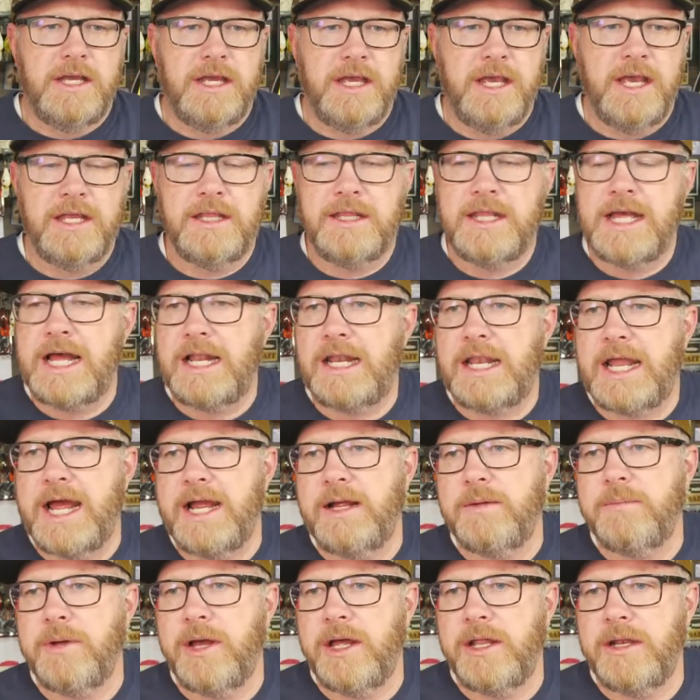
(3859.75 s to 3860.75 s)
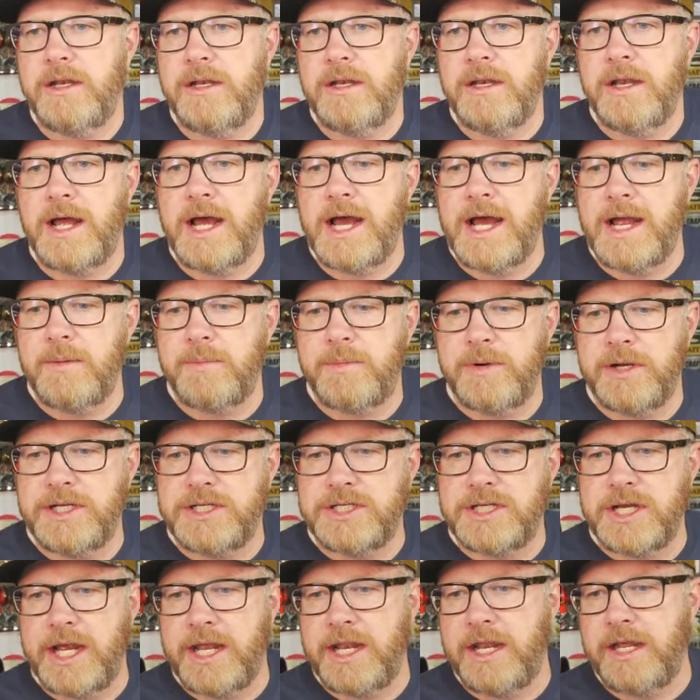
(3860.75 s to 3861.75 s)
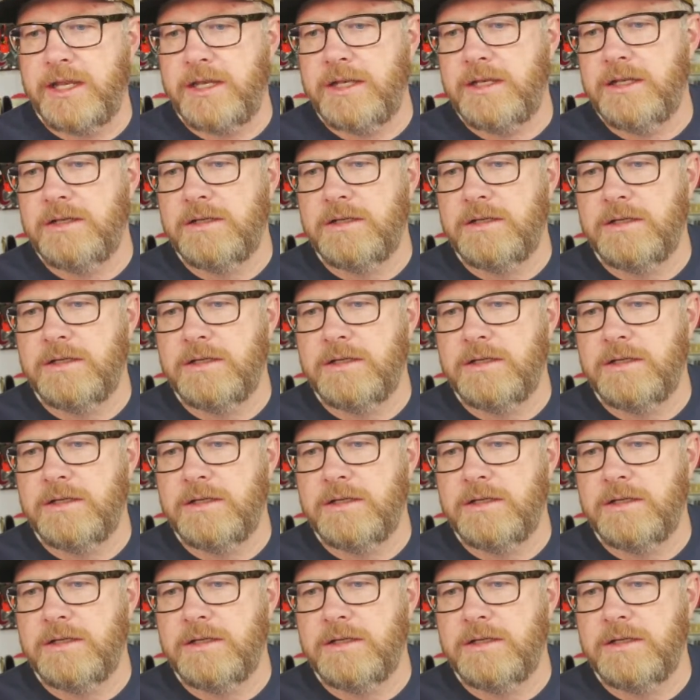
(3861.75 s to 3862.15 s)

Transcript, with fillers: hitting that like button. I appreciate it.